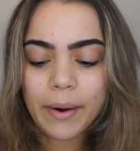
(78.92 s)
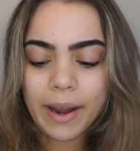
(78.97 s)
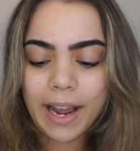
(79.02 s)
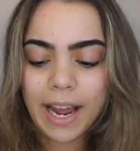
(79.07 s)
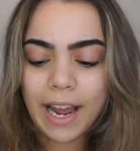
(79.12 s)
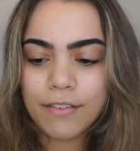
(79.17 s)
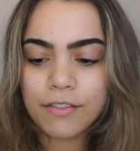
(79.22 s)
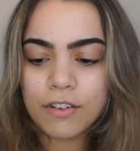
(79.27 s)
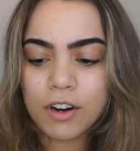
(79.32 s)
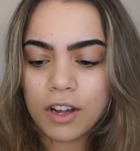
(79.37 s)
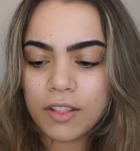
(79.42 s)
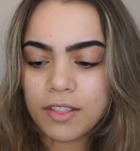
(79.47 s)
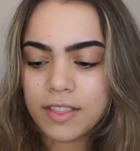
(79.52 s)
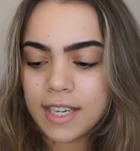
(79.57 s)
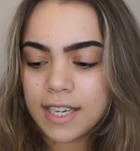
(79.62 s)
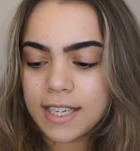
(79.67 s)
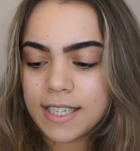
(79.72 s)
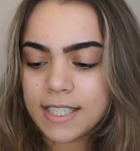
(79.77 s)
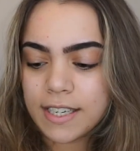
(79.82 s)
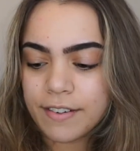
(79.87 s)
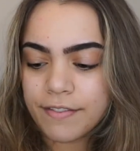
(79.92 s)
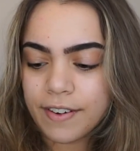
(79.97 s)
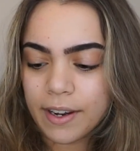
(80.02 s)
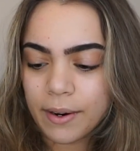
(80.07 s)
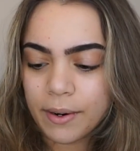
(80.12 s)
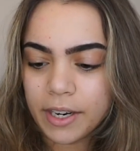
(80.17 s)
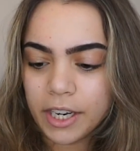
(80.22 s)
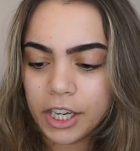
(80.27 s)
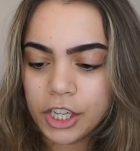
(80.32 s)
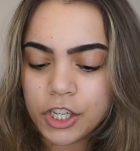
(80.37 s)
I have got this
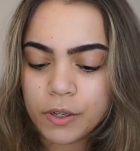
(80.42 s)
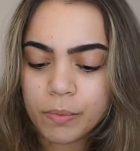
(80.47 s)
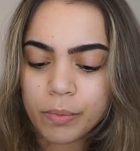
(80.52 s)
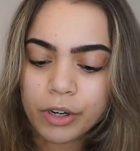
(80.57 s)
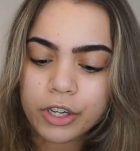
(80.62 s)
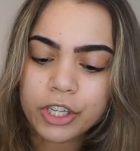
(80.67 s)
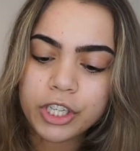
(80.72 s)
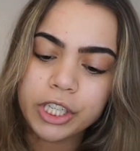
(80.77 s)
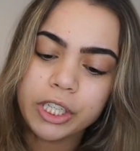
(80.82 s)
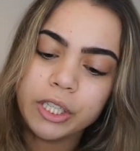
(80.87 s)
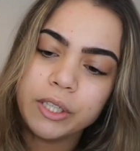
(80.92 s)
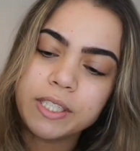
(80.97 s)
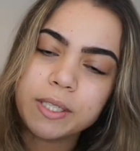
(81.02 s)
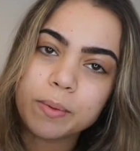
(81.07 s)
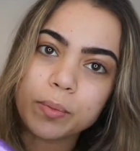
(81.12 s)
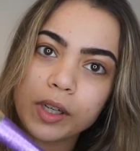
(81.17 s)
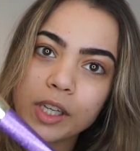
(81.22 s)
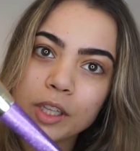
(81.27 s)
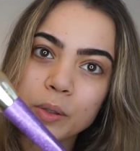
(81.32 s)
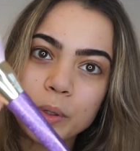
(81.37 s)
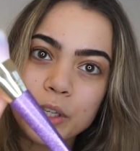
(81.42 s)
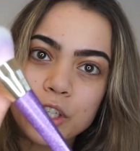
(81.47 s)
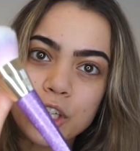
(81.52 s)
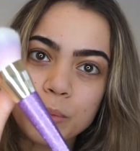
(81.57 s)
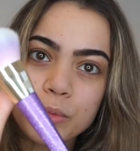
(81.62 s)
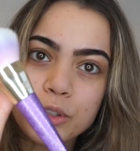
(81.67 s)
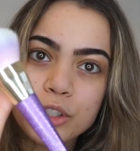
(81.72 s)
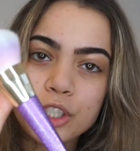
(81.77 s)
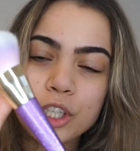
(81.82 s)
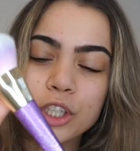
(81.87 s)
foundation brush to use it with, which
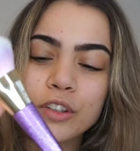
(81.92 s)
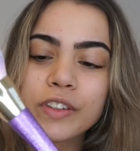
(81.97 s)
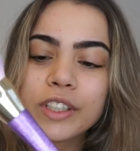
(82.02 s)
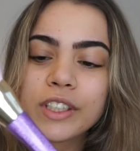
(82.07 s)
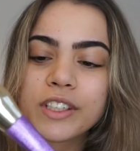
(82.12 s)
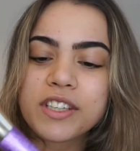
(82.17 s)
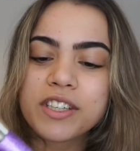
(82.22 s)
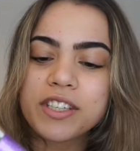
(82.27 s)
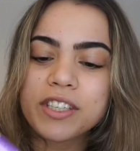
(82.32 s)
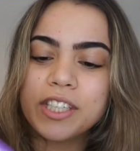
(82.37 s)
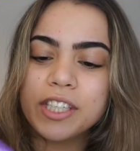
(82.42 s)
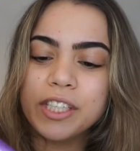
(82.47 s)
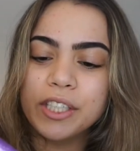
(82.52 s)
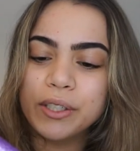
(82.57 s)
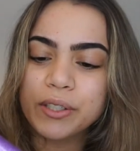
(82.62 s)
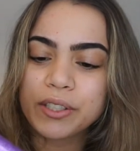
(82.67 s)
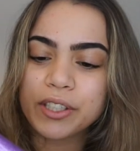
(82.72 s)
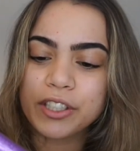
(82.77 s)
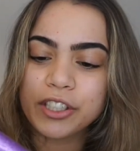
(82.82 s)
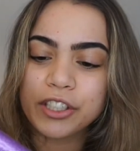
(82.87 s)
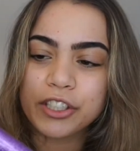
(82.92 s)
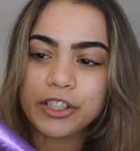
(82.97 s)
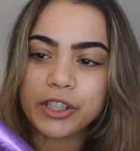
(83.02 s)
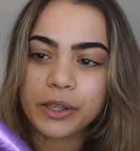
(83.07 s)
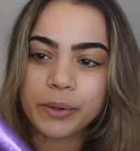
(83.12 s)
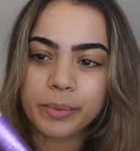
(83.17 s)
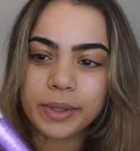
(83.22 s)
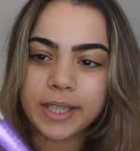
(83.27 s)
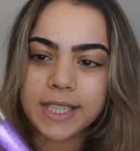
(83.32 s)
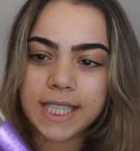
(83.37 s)
I'm so reluctant to use because it's
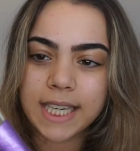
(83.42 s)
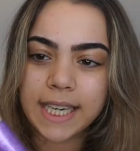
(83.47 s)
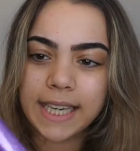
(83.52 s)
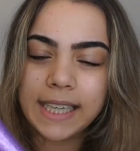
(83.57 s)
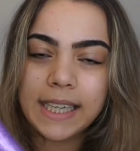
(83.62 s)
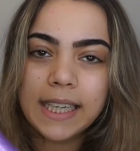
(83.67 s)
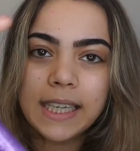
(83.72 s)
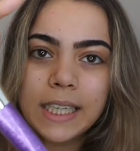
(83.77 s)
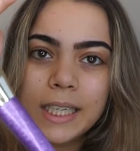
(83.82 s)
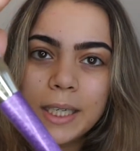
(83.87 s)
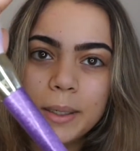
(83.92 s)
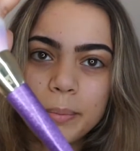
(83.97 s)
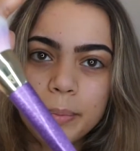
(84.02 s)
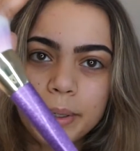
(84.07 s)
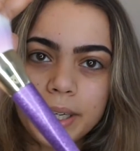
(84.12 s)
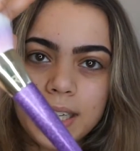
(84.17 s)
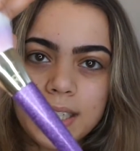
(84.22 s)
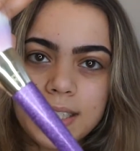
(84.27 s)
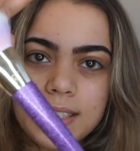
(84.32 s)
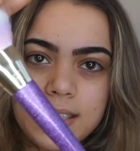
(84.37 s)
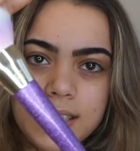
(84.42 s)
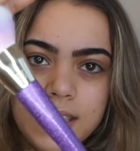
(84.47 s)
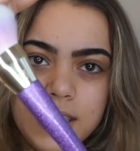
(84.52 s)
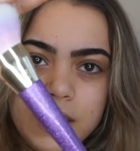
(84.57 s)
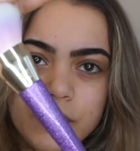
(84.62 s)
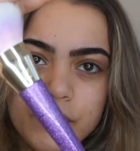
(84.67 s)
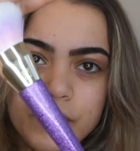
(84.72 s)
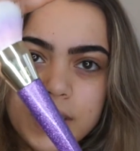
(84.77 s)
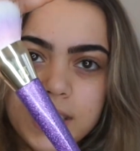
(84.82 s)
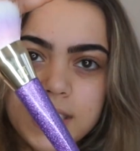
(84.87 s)
so pretty, but it's
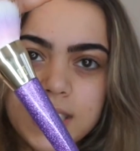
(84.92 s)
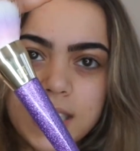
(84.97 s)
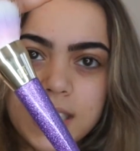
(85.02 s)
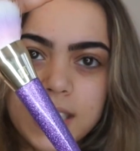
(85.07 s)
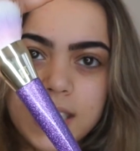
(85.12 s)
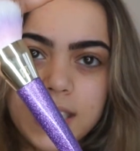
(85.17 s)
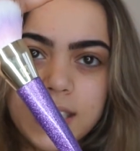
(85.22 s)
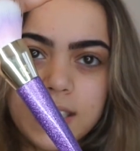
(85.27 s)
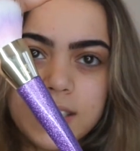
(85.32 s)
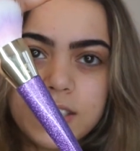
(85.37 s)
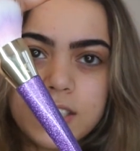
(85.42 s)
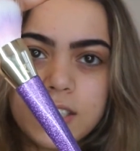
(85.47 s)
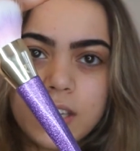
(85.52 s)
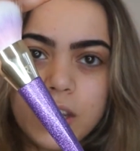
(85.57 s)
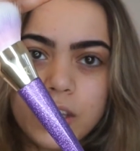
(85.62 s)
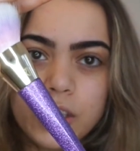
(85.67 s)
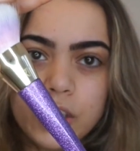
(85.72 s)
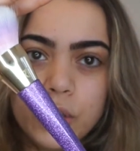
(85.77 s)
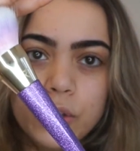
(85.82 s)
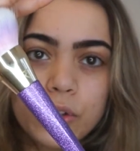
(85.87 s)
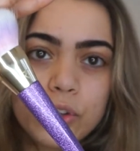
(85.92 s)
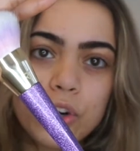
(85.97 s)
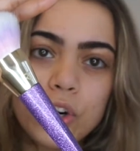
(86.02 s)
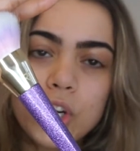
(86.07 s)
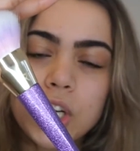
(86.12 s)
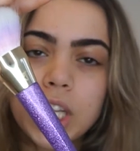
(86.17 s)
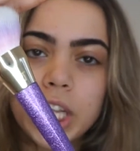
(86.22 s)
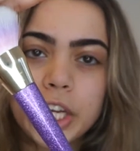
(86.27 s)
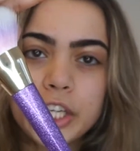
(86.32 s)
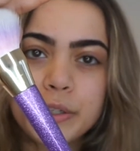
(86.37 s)
the Real Techniques
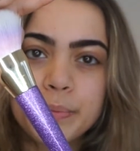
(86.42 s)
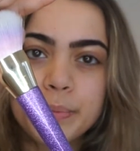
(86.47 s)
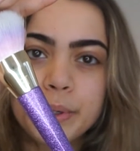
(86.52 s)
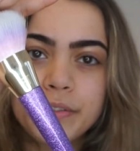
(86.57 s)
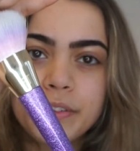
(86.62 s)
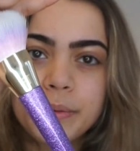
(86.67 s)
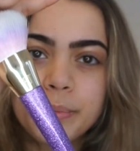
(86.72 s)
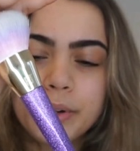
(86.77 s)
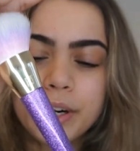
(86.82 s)
Unicorn Collection buffing